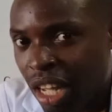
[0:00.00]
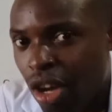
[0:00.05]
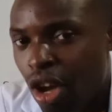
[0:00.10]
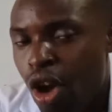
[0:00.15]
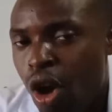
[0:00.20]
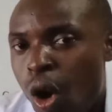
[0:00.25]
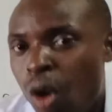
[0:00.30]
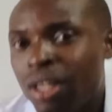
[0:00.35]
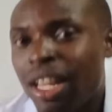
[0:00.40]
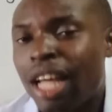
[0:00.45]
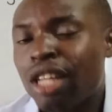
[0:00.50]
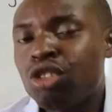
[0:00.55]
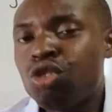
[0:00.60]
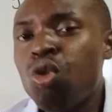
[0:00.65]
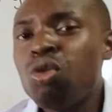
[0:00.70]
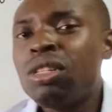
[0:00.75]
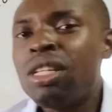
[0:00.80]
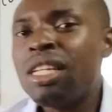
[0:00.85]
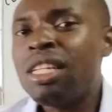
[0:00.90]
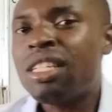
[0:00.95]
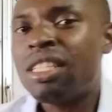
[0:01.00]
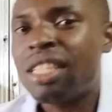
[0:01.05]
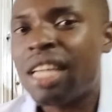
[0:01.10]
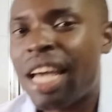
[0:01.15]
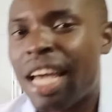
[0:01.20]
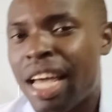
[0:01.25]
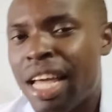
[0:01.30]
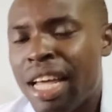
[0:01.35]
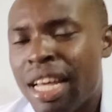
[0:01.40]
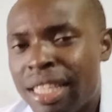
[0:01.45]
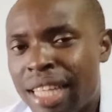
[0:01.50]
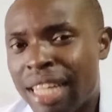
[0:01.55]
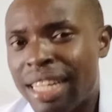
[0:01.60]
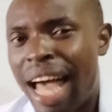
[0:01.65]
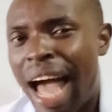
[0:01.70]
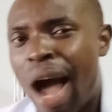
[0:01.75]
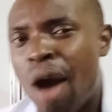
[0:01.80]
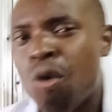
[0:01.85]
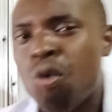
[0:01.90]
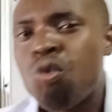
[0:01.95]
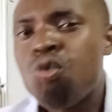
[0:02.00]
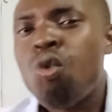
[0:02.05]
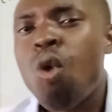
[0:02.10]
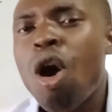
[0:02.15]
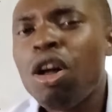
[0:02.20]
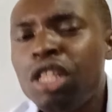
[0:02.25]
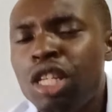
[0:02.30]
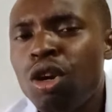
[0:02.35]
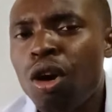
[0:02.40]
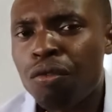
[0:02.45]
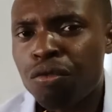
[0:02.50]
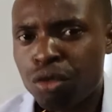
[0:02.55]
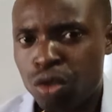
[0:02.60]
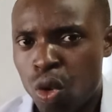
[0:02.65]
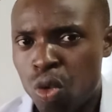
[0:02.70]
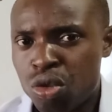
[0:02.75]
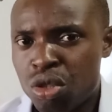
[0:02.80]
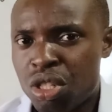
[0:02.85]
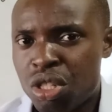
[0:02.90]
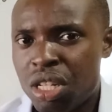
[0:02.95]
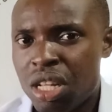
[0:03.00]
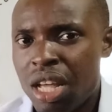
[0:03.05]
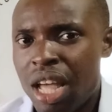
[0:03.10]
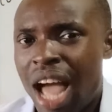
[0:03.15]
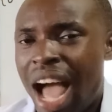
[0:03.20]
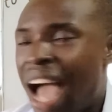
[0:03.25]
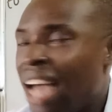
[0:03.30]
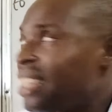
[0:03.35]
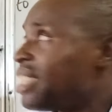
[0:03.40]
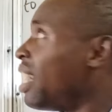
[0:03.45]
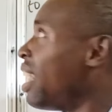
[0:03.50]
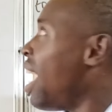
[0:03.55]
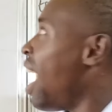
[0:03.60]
here, or there are two things here that are worthy of note, and